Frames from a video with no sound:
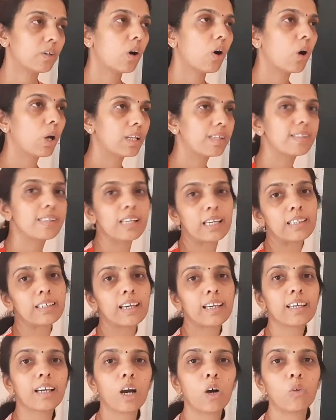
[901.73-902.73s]
or
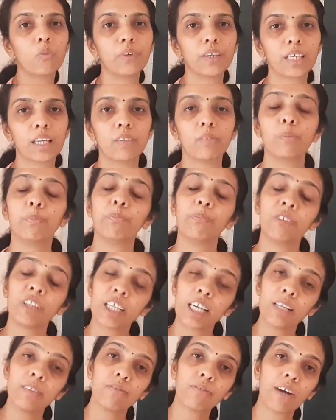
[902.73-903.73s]
sinking, how we
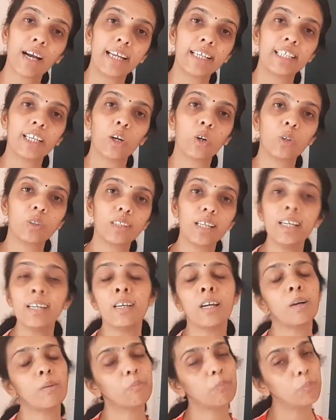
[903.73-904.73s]
can find out the
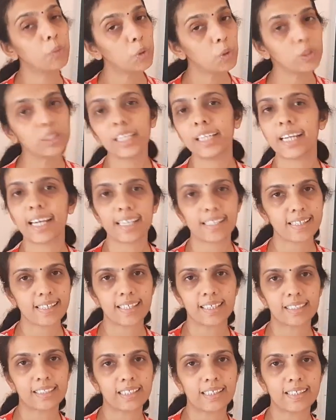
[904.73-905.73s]
both the
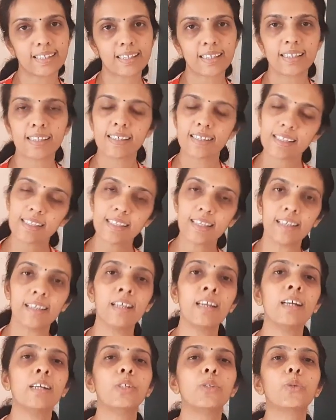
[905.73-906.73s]
densities, isn't it?